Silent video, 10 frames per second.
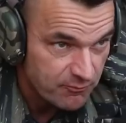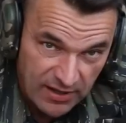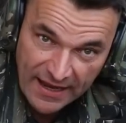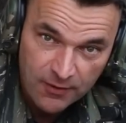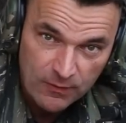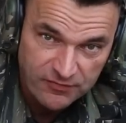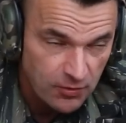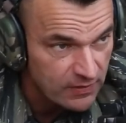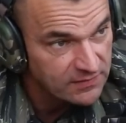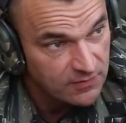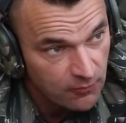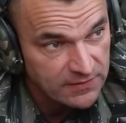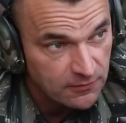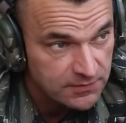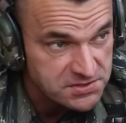playing with the wind. The
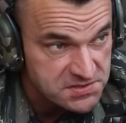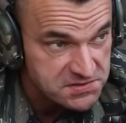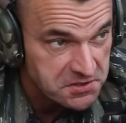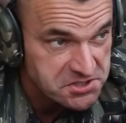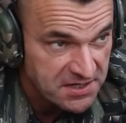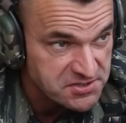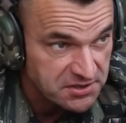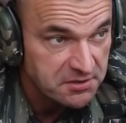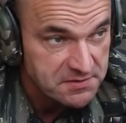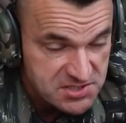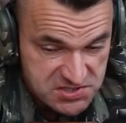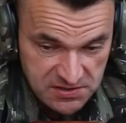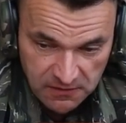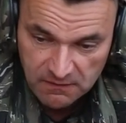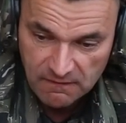wind conditions are changing.
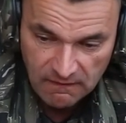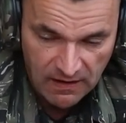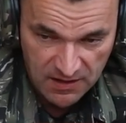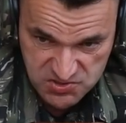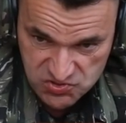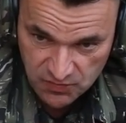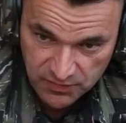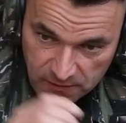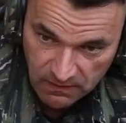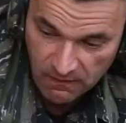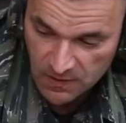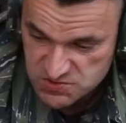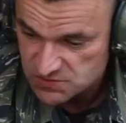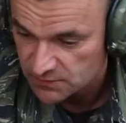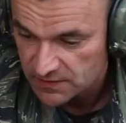Still awesome,
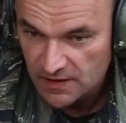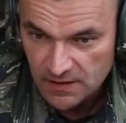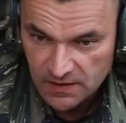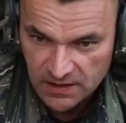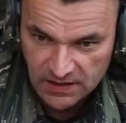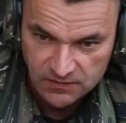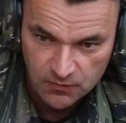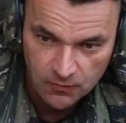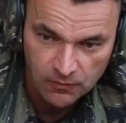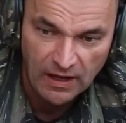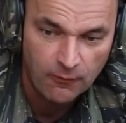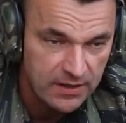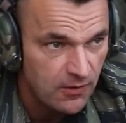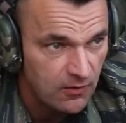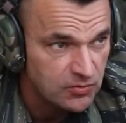awesome hit. Ola,
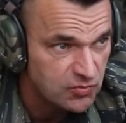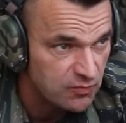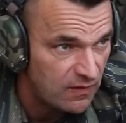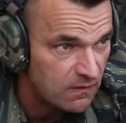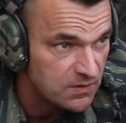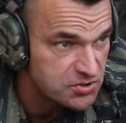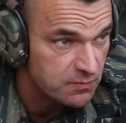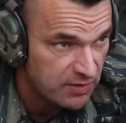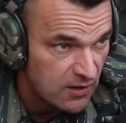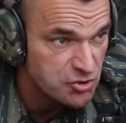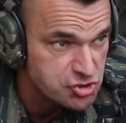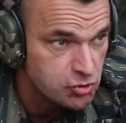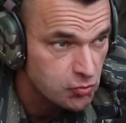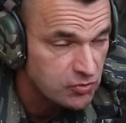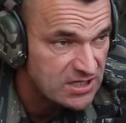we're going to march
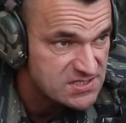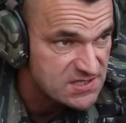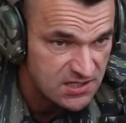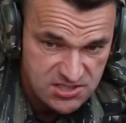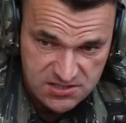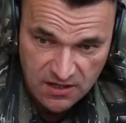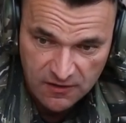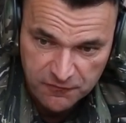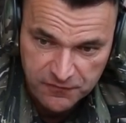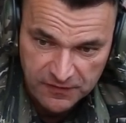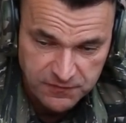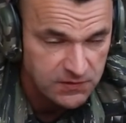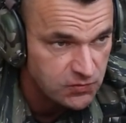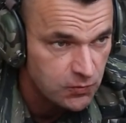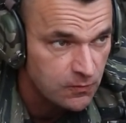march to the
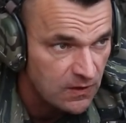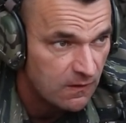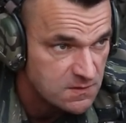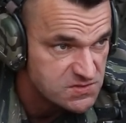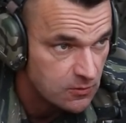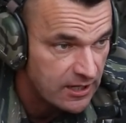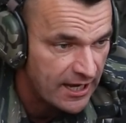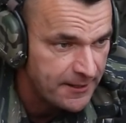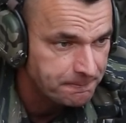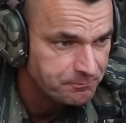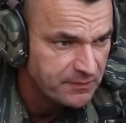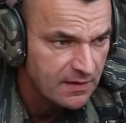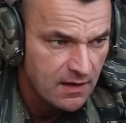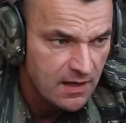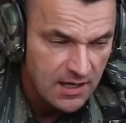652 uh, yards, okay?
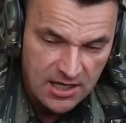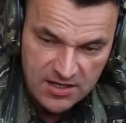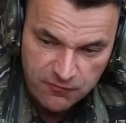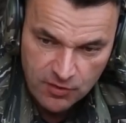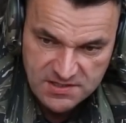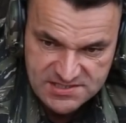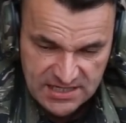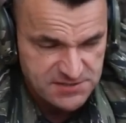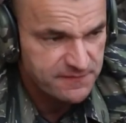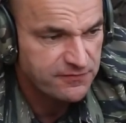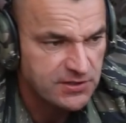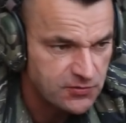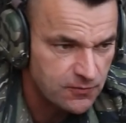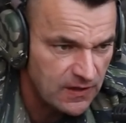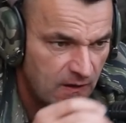Okay. For the
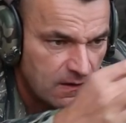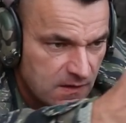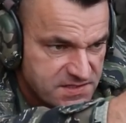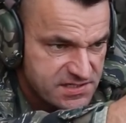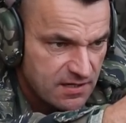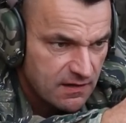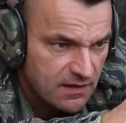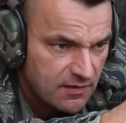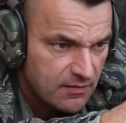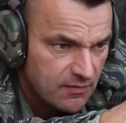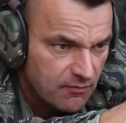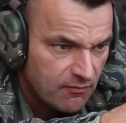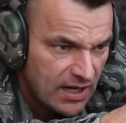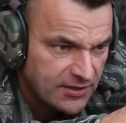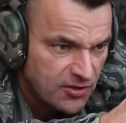652 yards,
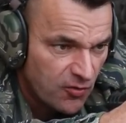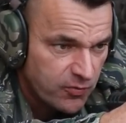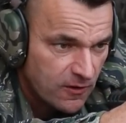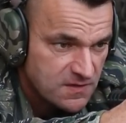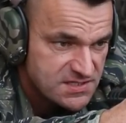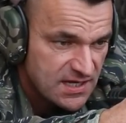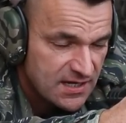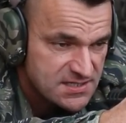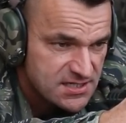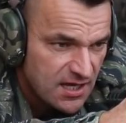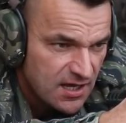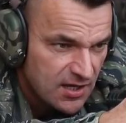my dope card says